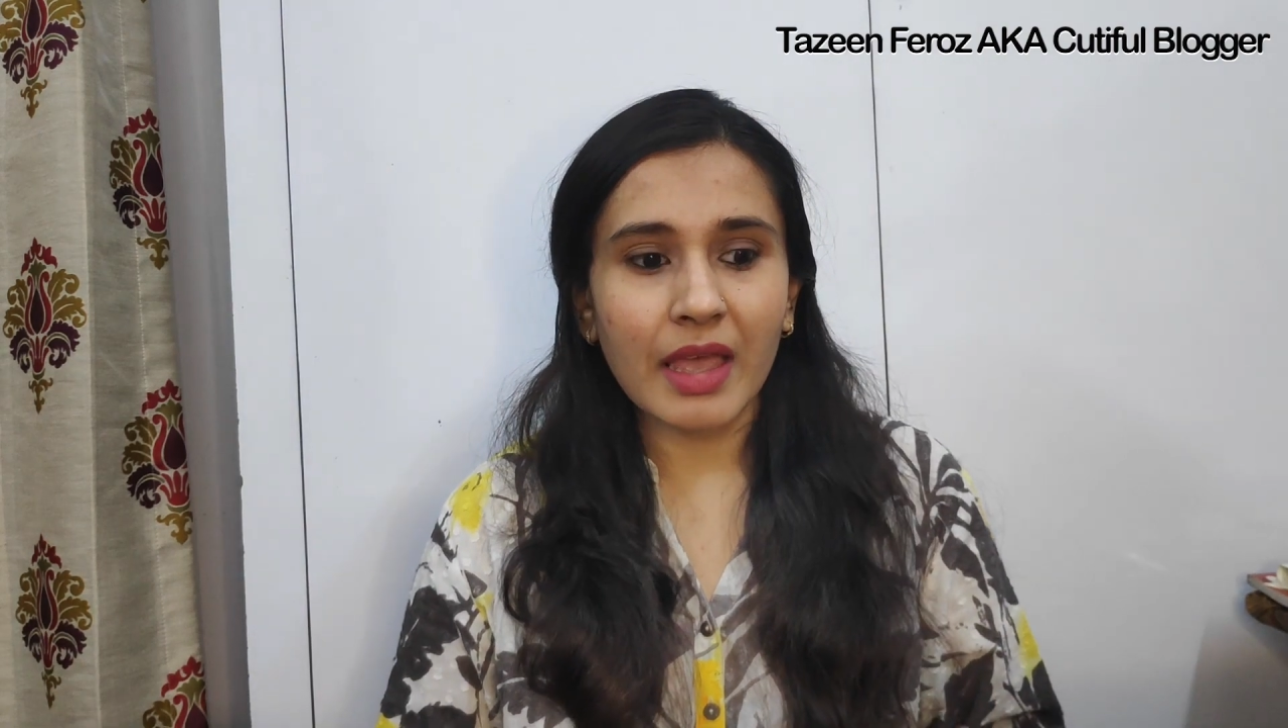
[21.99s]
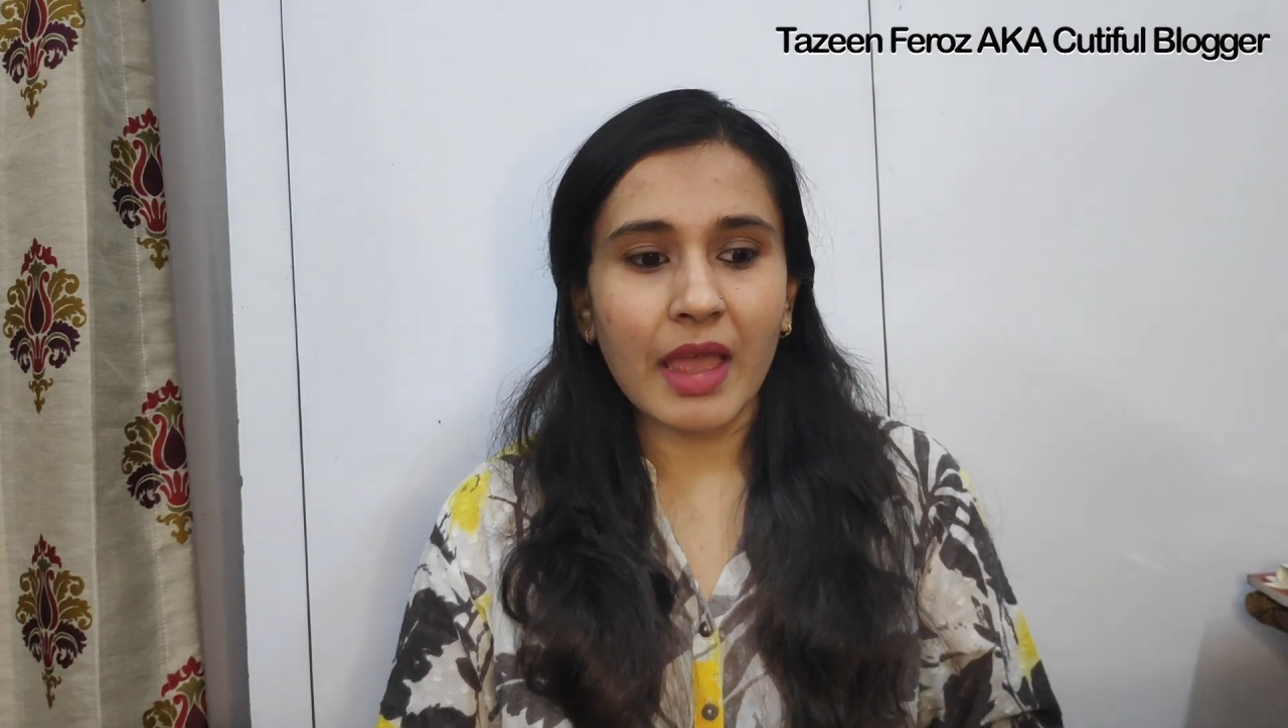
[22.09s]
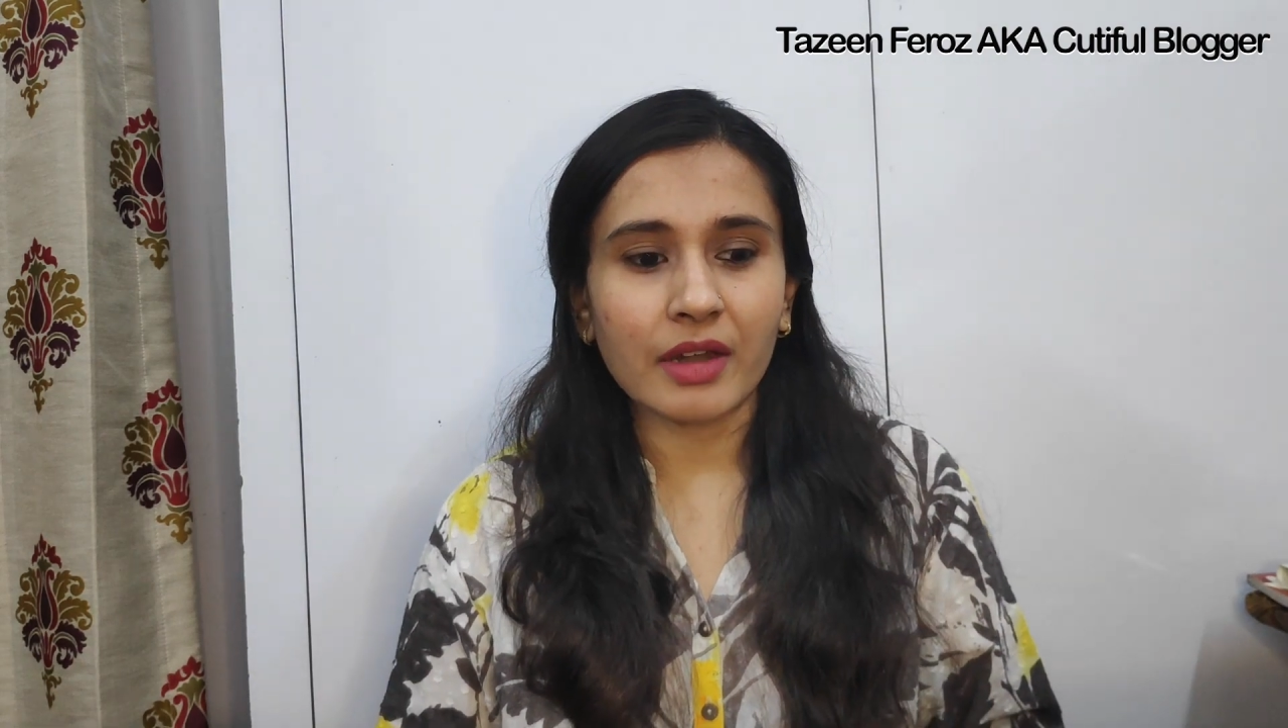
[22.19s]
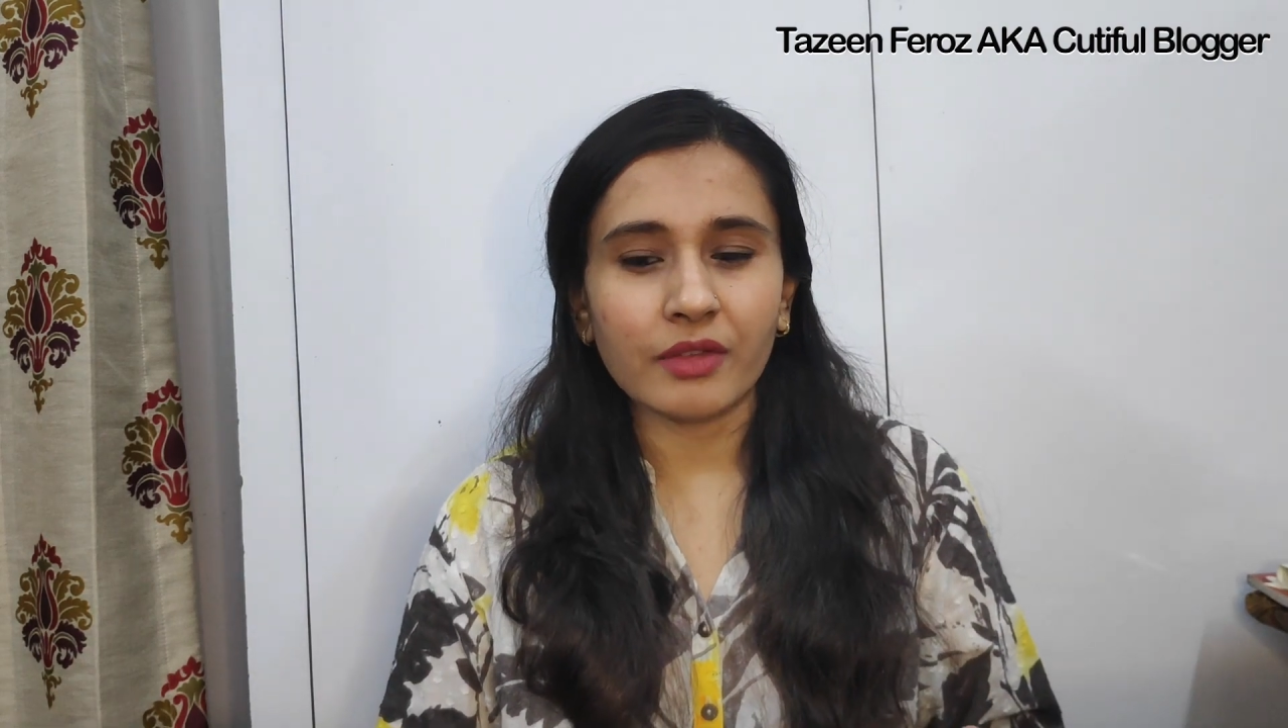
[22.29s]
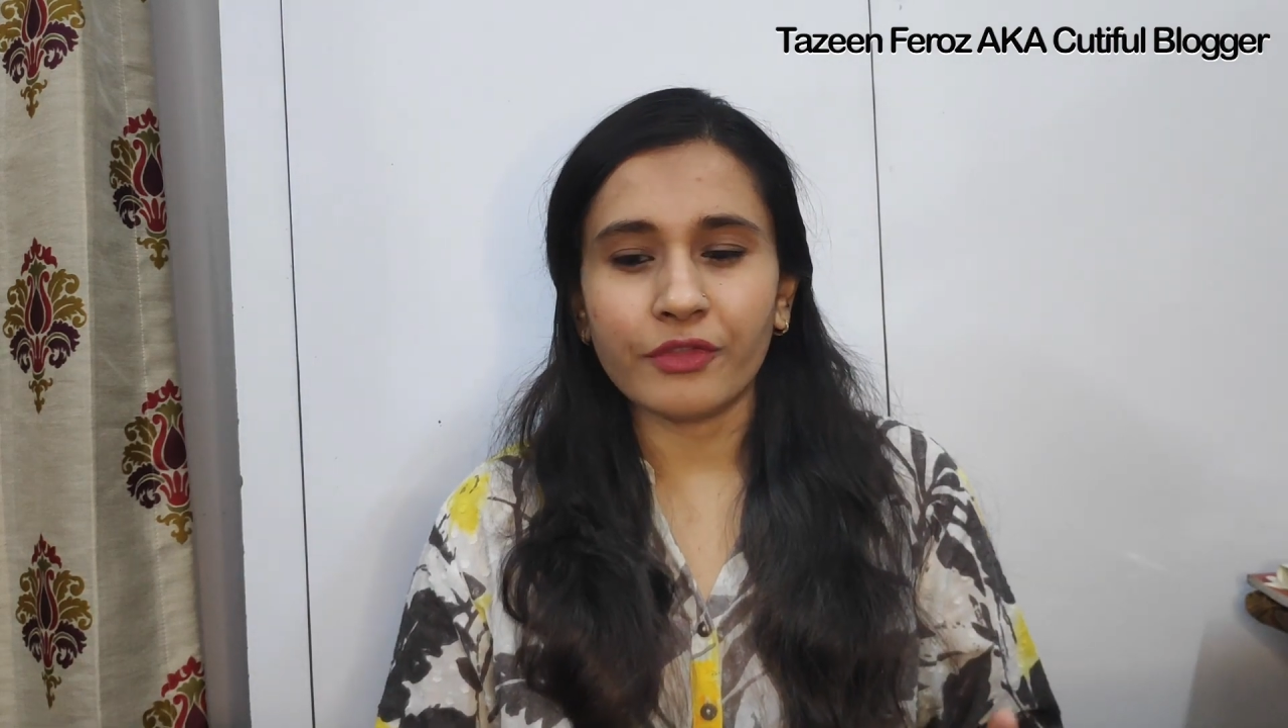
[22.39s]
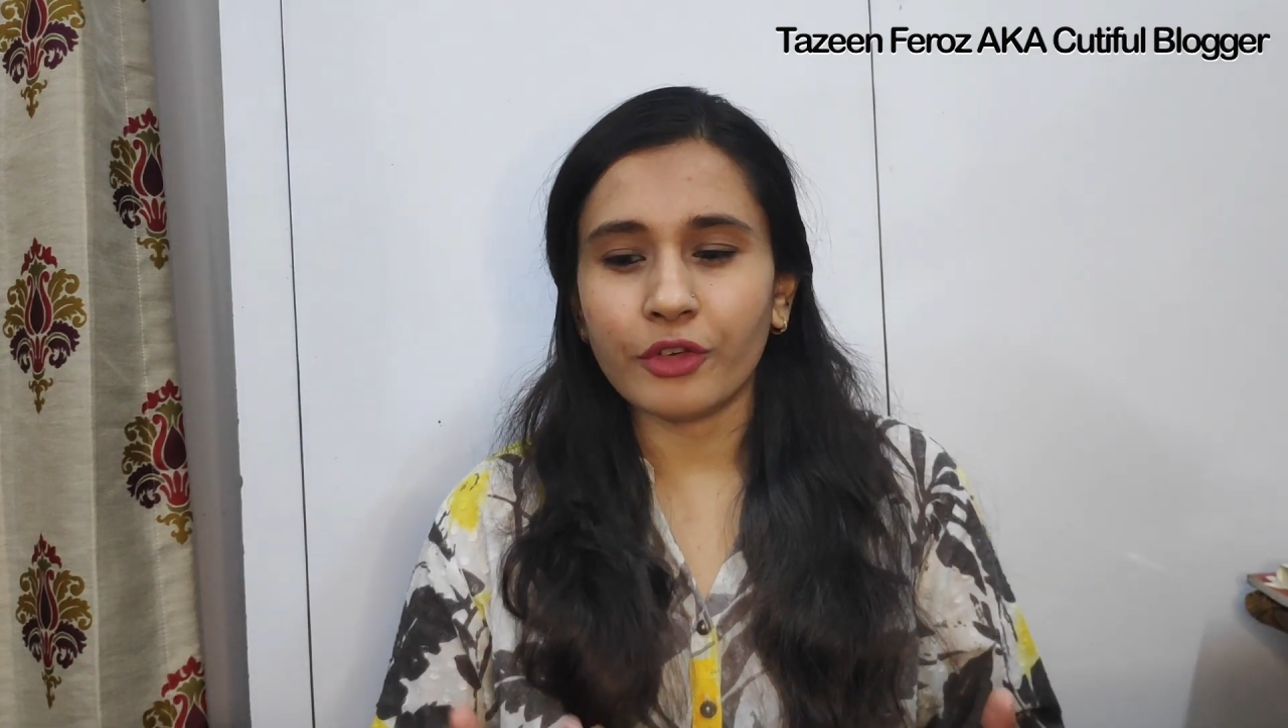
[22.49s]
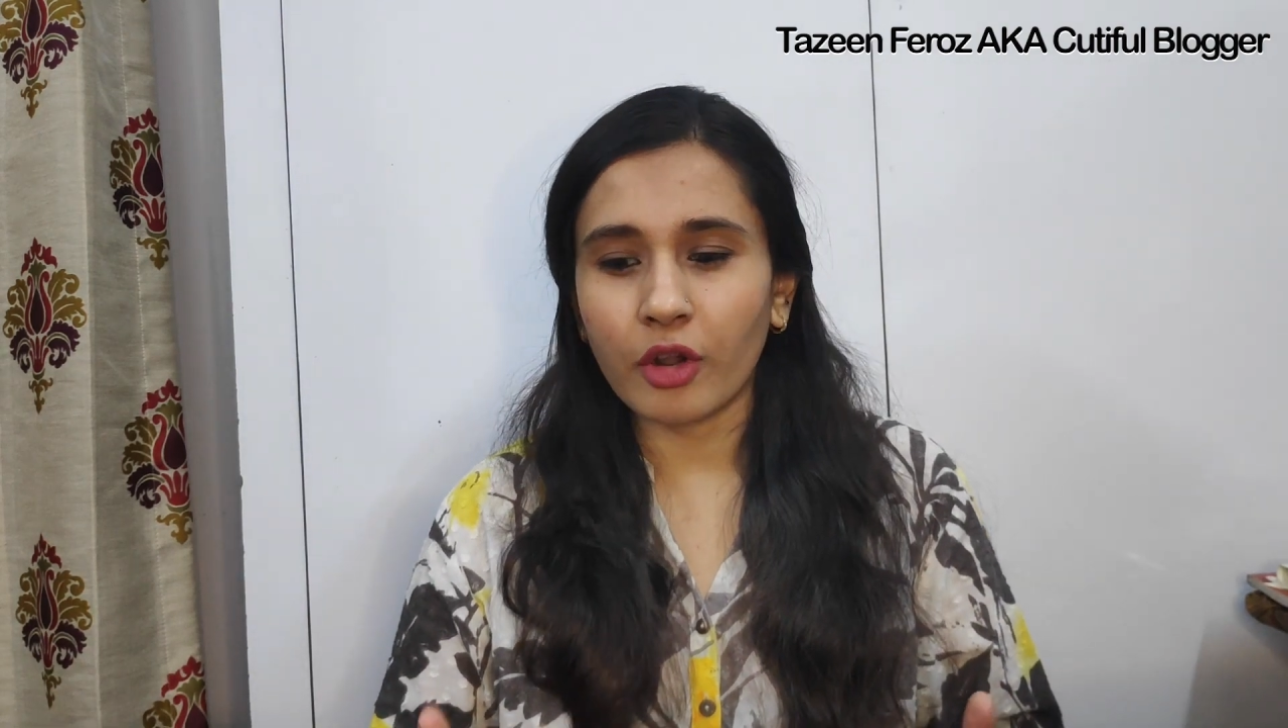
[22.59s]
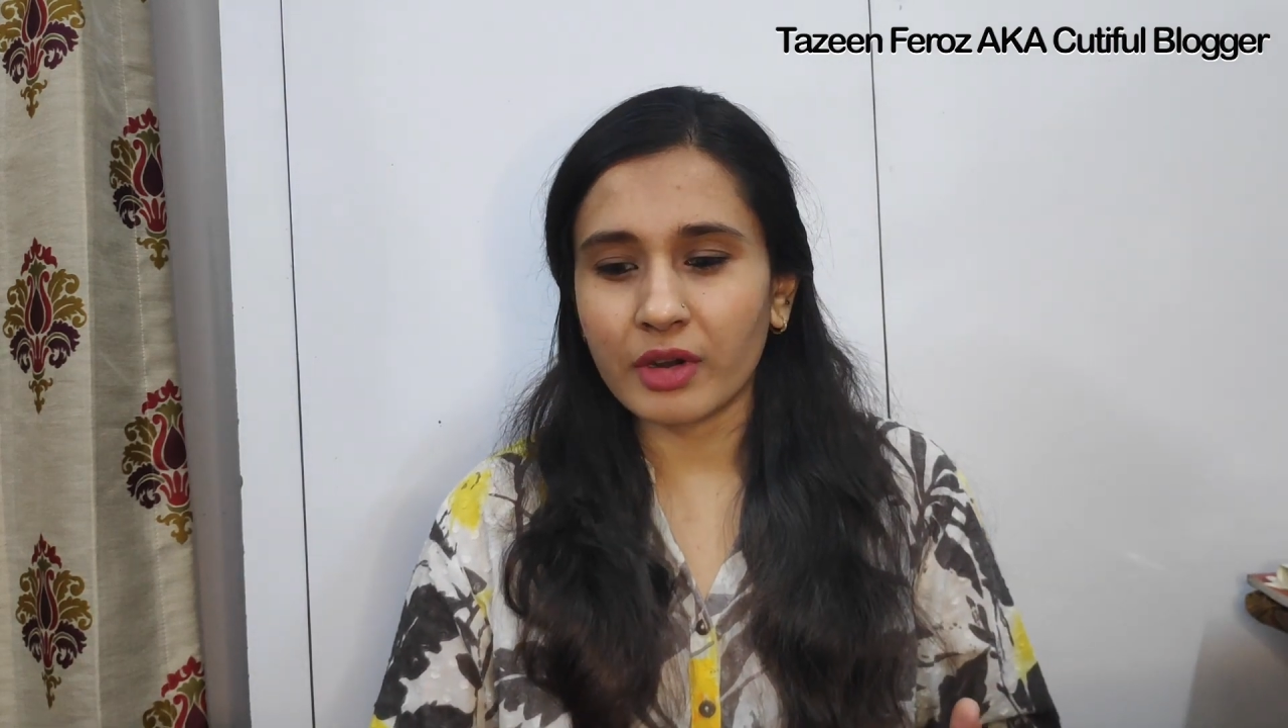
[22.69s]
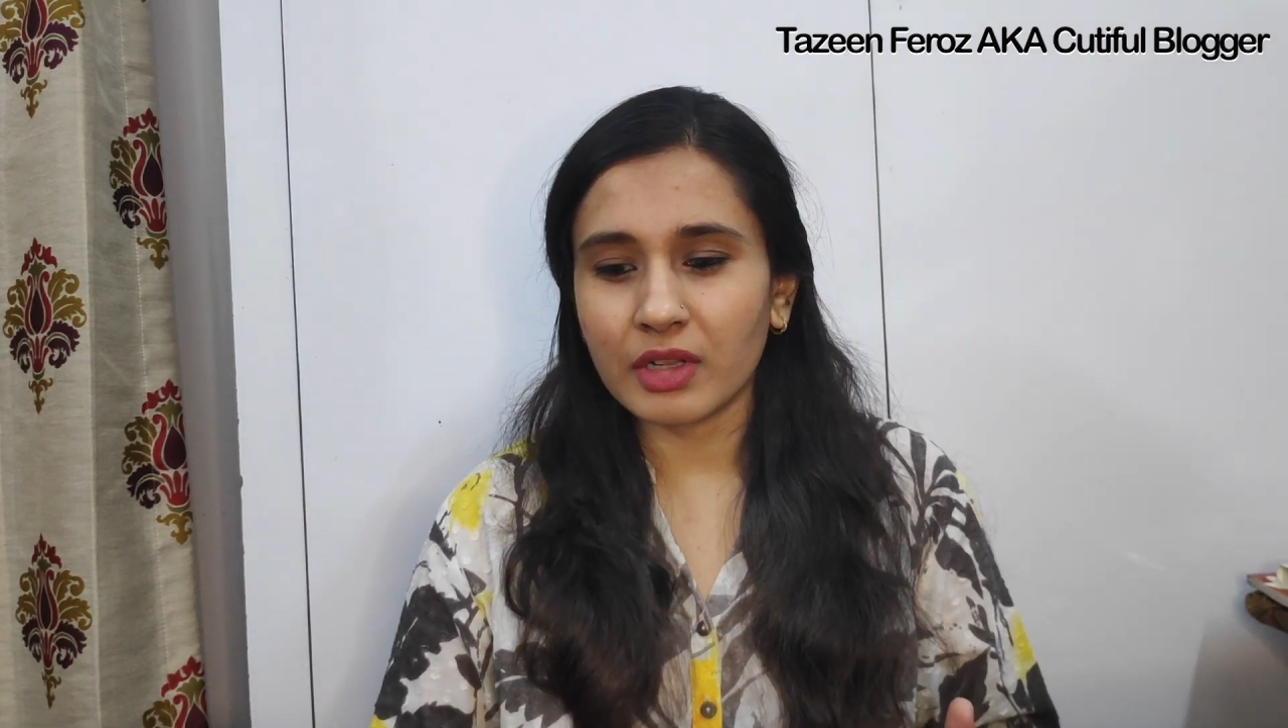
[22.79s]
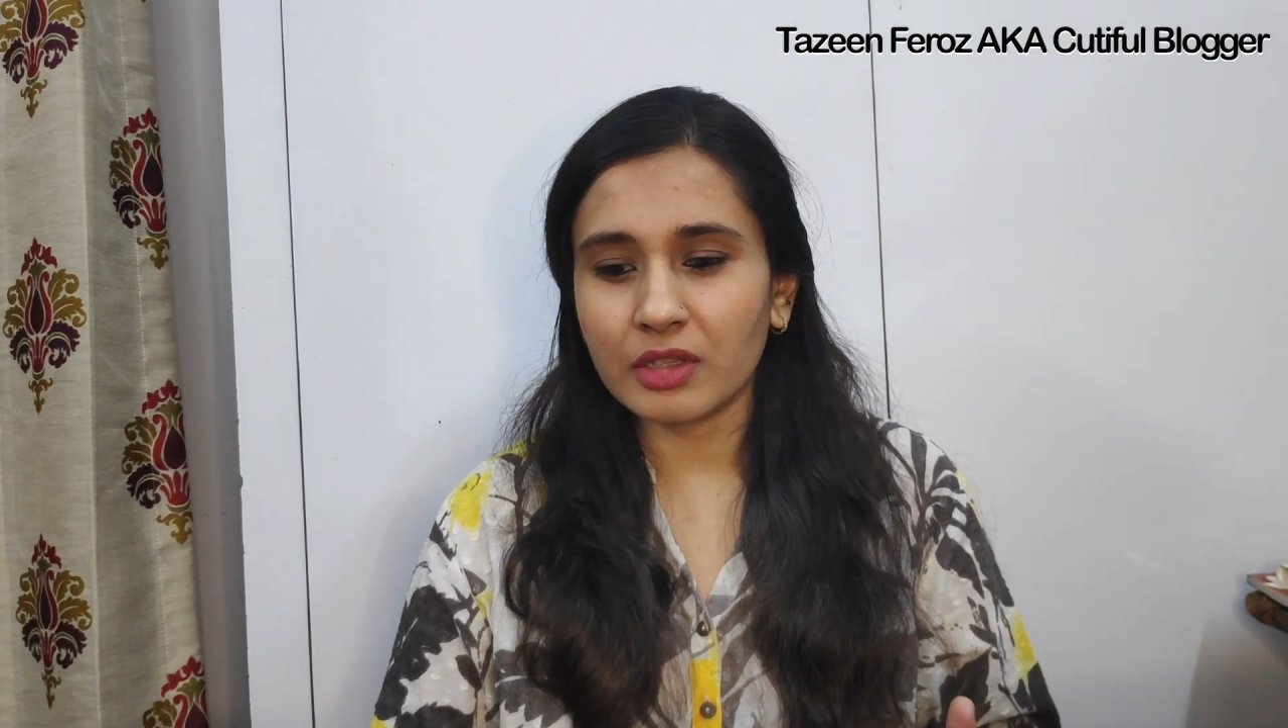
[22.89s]
and
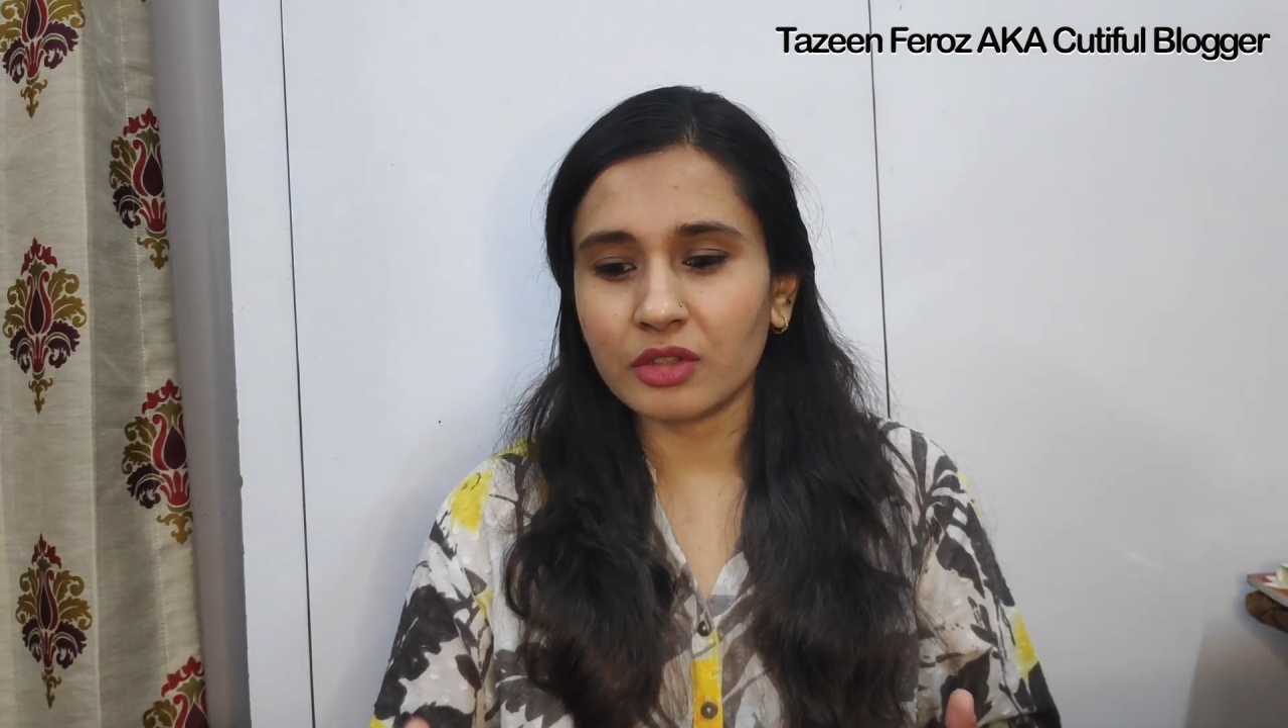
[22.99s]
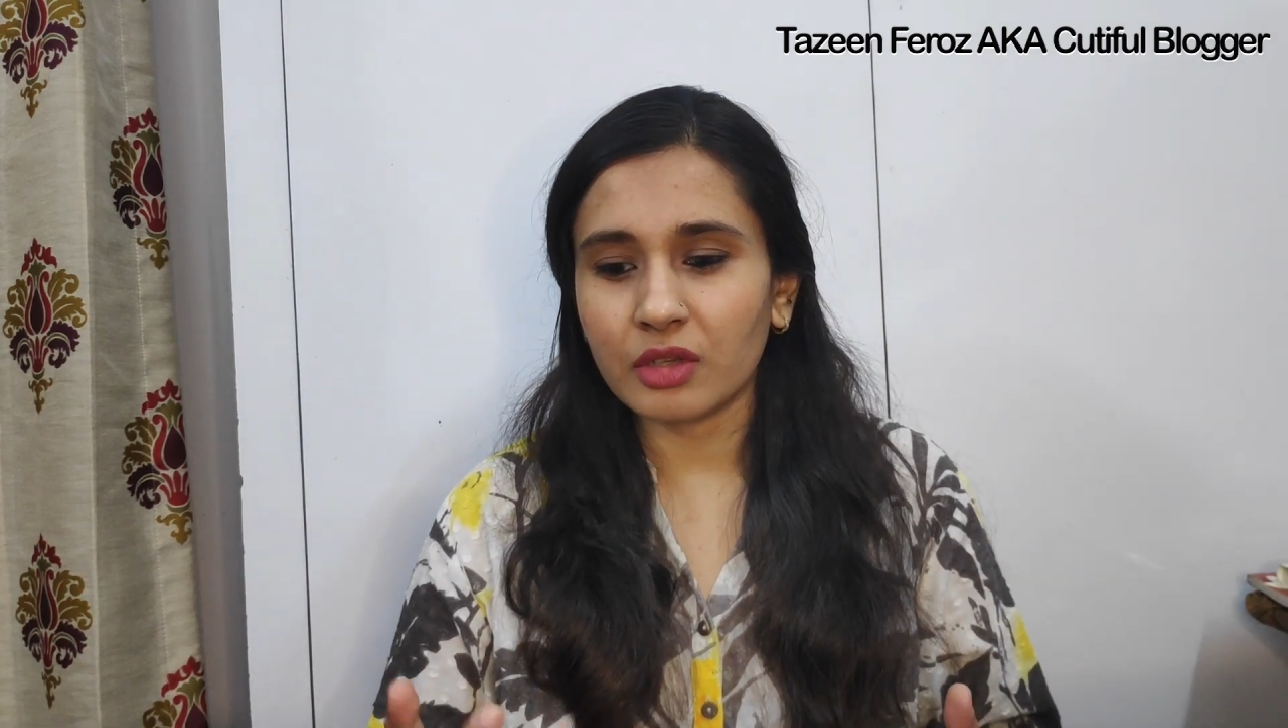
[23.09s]
floral